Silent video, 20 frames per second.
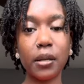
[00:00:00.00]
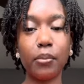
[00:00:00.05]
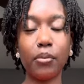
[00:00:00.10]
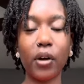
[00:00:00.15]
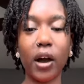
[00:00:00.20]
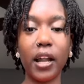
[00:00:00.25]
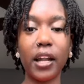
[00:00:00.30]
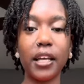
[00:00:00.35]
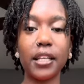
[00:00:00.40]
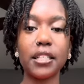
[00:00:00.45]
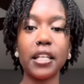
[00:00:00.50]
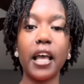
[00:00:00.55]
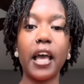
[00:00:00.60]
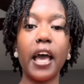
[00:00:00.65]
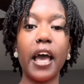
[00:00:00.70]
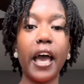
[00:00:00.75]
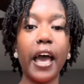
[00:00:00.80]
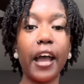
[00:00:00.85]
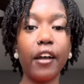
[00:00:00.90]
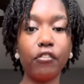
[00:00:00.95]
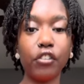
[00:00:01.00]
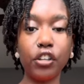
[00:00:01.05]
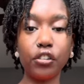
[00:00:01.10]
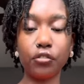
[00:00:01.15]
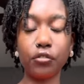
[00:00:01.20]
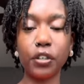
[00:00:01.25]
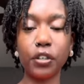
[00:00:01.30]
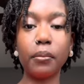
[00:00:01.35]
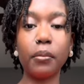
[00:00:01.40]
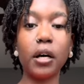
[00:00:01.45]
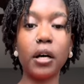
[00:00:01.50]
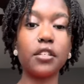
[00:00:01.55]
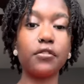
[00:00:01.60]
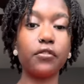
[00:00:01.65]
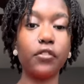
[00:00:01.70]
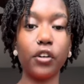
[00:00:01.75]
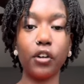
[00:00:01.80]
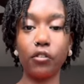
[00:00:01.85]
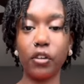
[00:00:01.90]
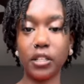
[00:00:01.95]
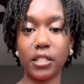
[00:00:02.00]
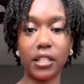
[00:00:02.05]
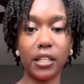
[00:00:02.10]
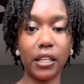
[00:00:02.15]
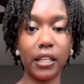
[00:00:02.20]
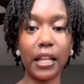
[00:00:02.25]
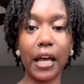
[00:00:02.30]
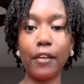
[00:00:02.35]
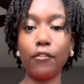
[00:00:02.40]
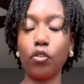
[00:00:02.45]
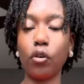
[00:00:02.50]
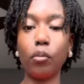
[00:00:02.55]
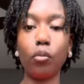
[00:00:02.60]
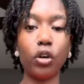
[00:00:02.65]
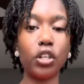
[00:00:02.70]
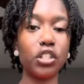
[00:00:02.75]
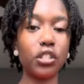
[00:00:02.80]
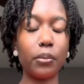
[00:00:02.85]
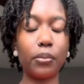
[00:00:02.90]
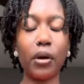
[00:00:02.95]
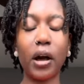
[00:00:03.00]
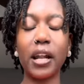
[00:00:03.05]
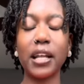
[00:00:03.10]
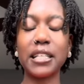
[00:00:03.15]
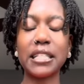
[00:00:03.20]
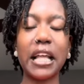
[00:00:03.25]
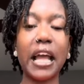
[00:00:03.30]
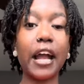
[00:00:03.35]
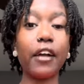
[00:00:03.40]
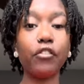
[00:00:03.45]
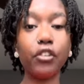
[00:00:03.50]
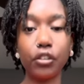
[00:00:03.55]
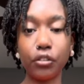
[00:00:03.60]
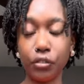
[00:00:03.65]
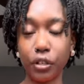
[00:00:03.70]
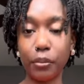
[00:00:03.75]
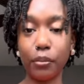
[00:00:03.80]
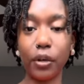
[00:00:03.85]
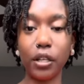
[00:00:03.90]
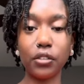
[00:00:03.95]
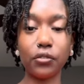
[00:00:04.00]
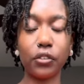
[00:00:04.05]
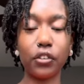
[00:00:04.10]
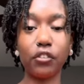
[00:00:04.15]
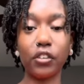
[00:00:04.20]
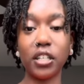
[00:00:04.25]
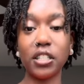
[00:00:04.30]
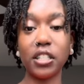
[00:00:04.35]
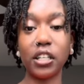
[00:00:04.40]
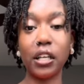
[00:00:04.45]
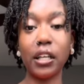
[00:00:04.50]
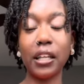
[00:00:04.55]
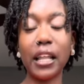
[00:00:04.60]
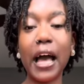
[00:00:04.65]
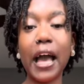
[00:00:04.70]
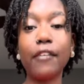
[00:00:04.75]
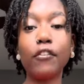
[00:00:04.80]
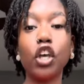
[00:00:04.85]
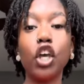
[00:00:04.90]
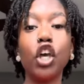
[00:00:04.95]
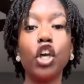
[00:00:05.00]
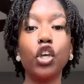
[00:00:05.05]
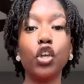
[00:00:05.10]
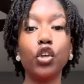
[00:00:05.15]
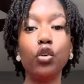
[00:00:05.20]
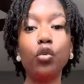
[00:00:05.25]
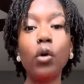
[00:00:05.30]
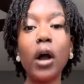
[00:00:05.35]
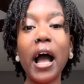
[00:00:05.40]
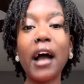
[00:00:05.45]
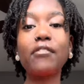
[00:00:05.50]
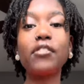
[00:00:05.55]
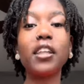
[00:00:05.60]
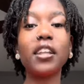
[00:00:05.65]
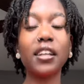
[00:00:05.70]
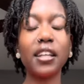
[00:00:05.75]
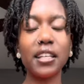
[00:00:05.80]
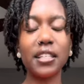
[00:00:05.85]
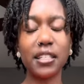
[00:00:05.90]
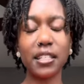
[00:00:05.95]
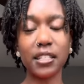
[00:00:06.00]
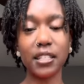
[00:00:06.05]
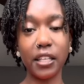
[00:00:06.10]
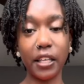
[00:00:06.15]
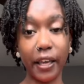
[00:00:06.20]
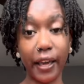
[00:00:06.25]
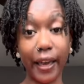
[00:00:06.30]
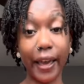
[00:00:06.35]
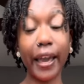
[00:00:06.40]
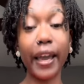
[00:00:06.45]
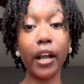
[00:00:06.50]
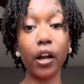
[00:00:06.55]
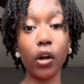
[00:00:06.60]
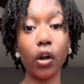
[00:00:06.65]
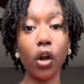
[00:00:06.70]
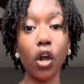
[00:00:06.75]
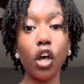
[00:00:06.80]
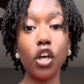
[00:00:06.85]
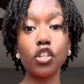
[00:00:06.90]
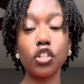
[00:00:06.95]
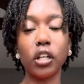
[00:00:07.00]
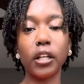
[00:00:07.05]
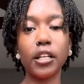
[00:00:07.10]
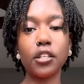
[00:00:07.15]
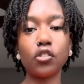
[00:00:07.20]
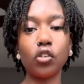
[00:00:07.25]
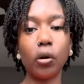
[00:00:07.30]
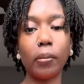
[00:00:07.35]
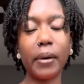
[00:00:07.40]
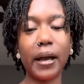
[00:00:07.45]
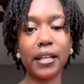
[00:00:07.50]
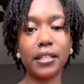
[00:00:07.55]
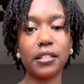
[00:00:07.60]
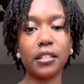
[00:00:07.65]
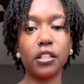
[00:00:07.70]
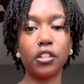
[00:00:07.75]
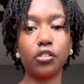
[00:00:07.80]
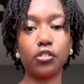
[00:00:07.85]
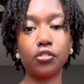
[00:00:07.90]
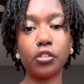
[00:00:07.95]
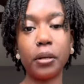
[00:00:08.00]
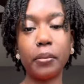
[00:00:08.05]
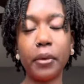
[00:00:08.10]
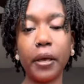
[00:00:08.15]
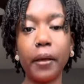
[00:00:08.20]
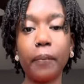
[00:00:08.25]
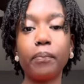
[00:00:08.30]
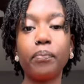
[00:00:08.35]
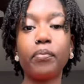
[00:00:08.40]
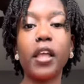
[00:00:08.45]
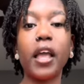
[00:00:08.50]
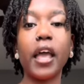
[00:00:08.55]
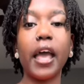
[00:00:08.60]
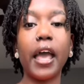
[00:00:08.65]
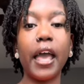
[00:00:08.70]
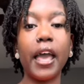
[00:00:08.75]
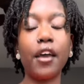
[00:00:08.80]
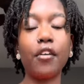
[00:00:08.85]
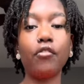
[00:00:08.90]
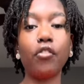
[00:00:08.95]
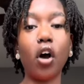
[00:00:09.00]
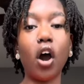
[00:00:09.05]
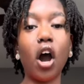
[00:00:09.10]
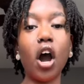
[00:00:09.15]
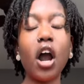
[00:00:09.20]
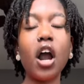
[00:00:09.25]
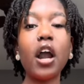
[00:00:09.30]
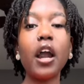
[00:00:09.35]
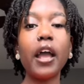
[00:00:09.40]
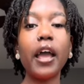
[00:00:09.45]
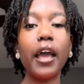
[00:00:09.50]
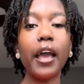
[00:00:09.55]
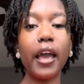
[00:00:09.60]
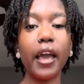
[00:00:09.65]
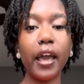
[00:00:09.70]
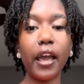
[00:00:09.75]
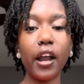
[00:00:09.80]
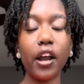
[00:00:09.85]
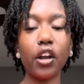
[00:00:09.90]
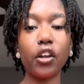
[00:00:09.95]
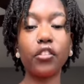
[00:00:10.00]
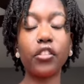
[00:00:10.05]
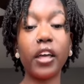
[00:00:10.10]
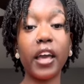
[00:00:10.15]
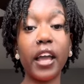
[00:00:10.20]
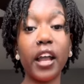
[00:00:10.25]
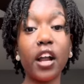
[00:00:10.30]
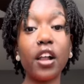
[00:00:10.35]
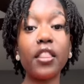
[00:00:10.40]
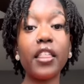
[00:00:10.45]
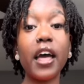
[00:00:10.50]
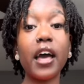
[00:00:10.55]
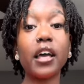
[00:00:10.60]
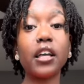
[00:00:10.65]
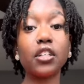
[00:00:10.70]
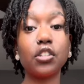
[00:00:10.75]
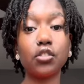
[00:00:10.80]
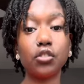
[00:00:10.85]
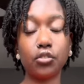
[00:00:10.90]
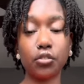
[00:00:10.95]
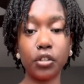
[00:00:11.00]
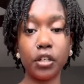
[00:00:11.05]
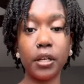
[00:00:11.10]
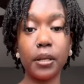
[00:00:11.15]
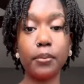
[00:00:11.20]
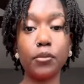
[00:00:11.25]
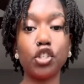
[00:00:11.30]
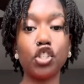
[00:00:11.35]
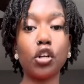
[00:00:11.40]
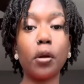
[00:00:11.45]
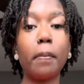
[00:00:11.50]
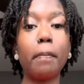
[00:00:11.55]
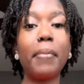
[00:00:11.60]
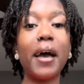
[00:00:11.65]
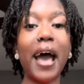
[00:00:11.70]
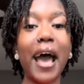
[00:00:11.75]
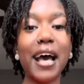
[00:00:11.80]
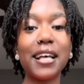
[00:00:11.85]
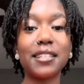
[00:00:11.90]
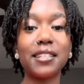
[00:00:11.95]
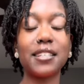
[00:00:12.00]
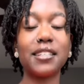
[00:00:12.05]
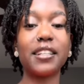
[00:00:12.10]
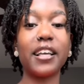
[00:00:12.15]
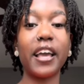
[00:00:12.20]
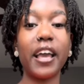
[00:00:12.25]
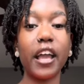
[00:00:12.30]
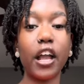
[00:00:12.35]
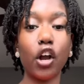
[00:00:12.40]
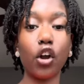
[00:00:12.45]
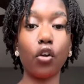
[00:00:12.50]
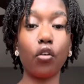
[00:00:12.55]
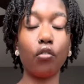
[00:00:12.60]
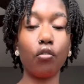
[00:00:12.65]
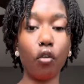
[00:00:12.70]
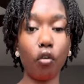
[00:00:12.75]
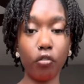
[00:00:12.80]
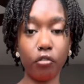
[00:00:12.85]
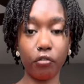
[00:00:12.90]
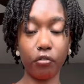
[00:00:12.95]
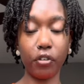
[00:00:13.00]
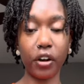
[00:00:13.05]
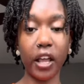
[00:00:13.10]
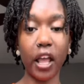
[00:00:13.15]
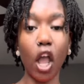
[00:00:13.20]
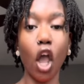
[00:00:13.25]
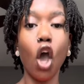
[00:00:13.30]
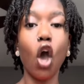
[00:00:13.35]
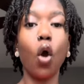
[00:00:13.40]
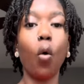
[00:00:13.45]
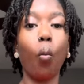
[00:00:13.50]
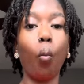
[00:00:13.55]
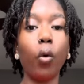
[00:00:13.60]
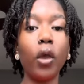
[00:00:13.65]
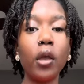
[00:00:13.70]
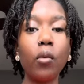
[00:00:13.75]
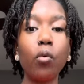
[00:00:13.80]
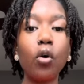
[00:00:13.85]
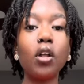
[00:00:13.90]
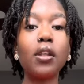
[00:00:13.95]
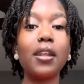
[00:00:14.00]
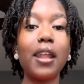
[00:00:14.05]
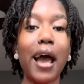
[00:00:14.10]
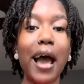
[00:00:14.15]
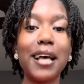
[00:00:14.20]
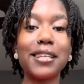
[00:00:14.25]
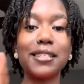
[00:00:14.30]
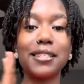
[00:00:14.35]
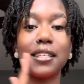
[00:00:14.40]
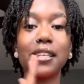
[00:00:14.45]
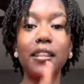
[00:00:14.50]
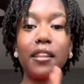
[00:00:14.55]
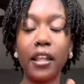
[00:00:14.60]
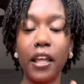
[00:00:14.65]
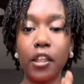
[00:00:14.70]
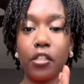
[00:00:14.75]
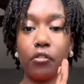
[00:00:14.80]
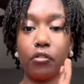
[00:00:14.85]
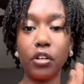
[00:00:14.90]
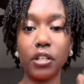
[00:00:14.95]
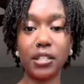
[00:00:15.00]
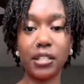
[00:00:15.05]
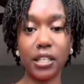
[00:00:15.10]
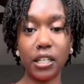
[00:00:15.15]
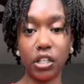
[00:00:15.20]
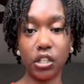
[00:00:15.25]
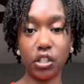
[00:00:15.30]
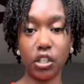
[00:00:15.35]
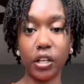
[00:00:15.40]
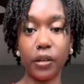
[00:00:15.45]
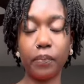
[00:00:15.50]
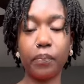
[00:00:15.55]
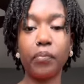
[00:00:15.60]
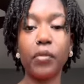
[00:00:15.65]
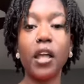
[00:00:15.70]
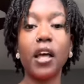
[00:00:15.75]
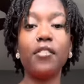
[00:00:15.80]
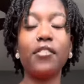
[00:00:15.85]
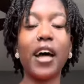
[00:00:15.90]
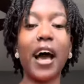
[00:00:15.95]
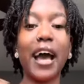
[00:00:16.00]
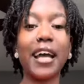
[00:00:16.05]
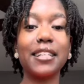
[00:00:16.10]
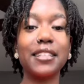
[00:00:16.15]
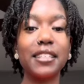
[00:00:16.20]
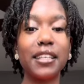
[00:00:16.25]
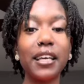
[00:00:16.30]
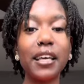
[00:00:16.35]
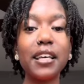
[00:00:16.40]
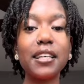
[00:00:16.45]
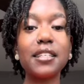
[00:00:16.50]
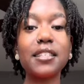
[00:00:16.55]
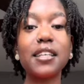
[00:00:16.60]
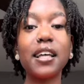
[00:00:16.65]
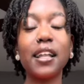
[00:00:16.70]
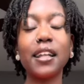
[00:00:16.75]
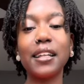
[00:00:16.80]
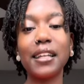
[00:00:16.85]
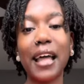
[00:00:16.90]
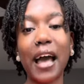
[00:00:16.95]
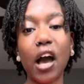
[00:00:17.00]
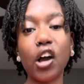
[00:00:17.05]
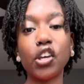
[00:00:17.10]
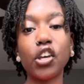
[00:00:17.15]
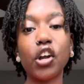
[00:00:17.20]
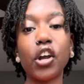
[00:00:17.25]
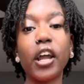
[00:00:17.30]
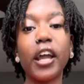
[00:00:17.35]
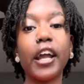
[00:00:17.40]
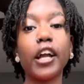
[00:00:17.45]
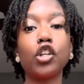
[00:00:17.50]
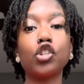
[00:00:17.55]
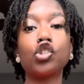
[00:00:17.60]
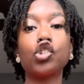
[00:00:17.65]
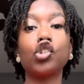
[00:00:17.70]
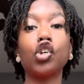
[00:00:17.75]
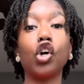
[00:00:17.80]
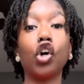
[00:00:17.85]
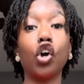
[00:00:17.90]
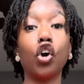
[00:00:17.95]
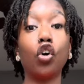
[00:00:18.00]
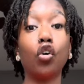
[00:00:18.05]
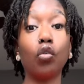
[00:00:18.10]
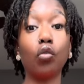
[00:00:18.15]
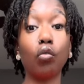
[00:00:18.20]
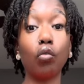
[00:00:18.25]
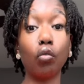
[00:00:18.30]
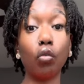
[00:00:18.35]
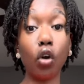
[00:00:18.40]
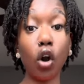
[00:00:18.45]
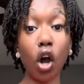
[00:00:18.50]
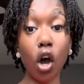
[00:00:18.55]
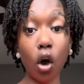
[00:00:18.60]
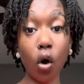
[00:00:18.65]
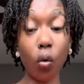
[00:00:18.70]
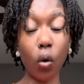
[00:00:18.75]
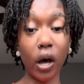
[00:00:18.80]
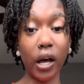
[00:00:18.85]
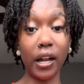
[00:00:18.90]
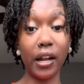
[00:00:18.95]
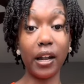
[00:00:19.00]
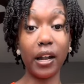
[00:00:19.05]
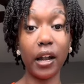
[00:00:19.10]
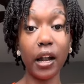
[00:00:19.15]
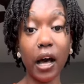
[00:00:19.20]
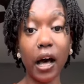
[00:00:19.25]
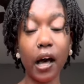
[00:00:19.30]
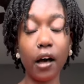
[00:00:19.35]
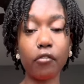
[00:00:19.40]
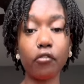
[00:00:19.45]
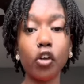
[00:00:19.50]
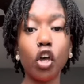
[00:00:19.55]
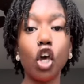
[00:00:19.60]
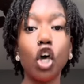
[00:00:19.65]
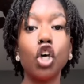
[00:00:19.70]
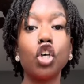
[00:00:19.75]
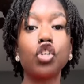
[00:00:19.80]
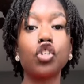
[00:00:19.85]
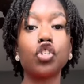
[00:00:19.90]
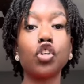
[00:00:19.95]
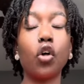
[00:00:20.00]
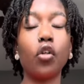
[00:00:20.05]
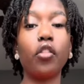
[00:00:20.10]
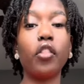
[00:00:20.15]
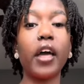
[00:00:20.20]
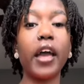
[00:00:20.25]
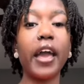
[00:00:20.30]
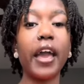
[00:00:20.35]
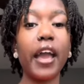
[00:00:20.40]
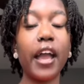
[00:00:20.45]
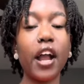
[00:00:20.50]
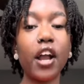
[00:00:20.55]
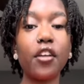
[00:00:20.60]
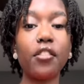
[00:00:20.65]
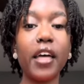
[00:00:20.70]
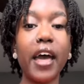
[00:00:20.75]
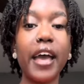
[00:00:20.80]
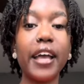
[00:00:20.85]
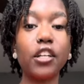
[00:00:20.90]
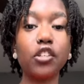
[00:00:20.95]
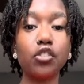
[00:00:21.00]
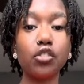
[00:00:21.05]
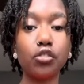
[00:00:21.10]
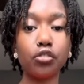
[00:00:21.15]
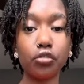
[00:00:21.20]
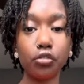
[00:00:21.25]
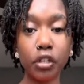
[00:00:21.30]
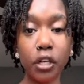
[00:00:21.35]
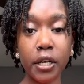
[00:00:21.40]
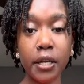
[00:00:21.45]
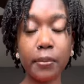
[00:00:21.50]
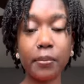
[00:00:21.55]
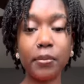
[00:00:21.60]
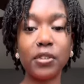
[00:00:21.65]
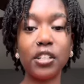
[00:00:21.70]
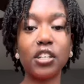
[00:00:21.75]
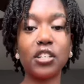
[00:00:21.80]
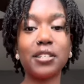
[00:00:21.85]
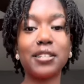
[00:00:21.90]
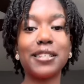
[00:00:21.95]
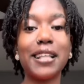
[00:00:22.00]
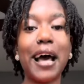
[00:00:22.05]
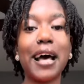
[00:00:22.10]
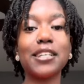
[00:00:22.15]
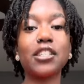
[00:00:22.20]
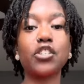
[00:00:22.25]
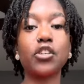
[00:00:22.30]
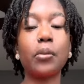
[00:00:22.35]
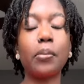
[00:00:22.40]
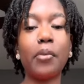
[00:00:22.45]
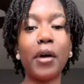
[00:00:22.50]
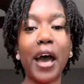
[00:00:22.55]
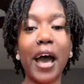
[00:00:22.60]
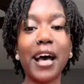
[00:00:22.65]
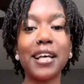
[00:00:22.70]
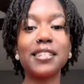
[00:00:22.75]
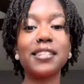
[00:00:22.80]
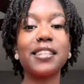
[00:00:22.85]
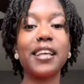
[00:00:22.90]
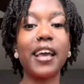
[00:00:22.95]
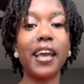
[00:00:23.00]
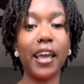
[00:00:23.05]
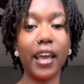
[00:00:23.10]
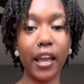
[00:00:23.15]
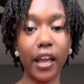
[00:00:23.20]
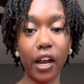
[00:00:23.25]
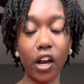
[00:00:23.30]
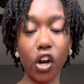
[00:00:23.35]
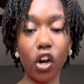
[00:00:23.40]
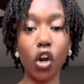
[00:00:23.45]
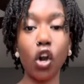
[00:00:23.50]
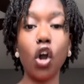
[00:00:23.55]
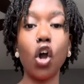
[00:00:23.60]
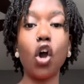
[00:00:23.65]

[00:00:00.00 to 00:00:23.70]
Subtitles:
products every 3 months for the rest of your life, or moisture products every 3 months for the rest of your life. You have to listen to your hair. So let's go back to the trimming. If our hair, the hair that is trimmed, surpasses the hair growth rate, we will not see length retention. The idea is to allow your hair to grow enough so the hair that is trimmed does not surpass the hair